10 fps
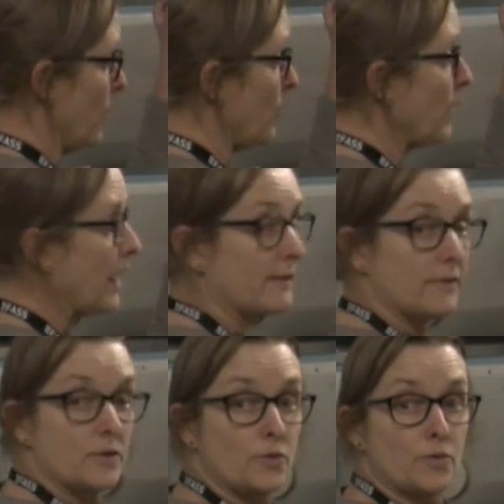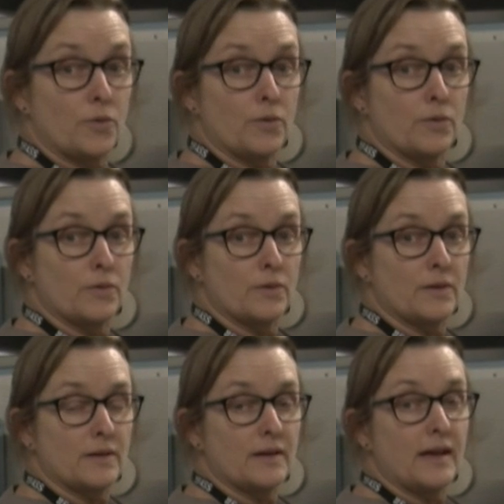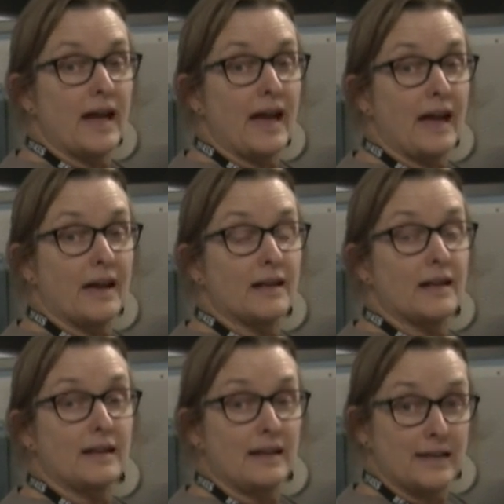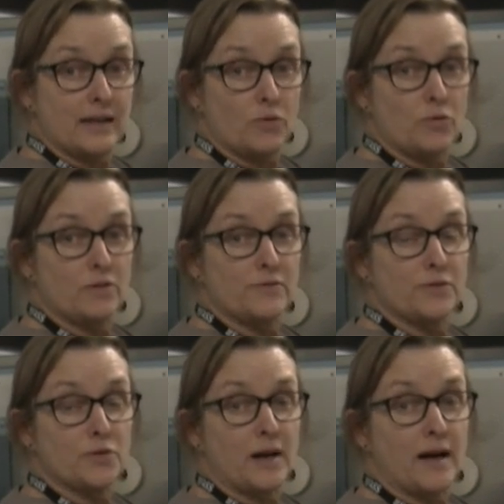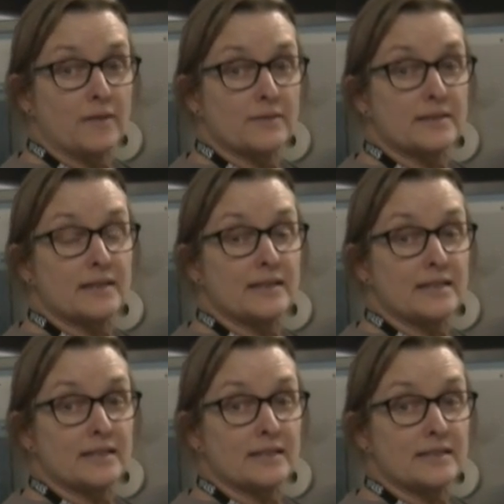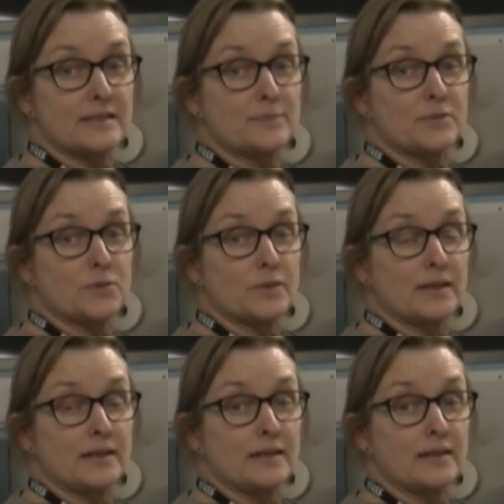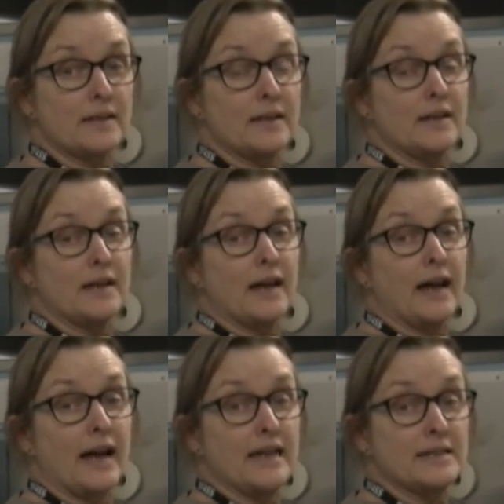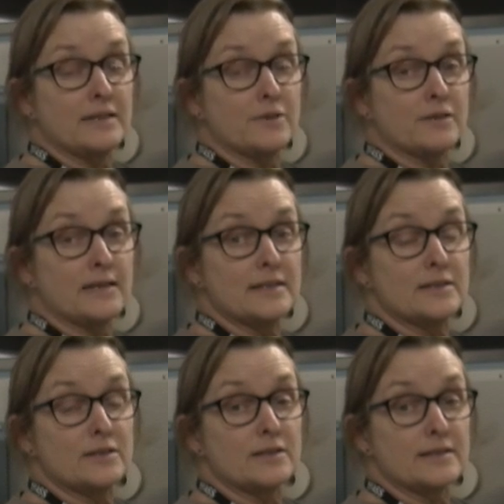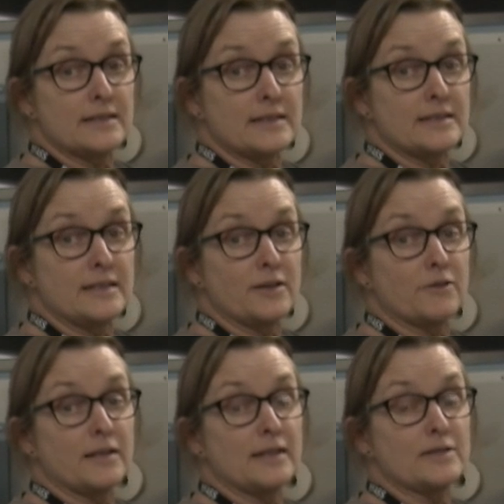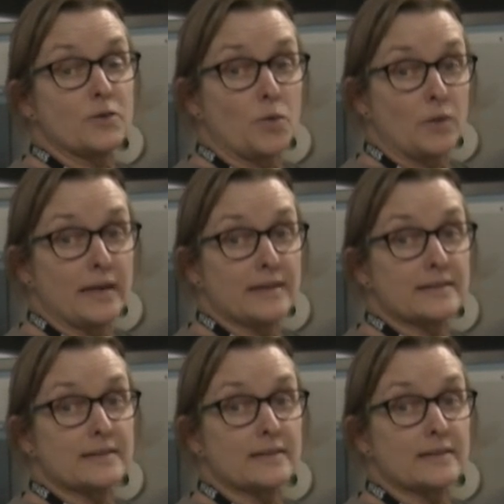crack the door, let it cool a few hours until it is between 80 degrees to 60 degrees or less.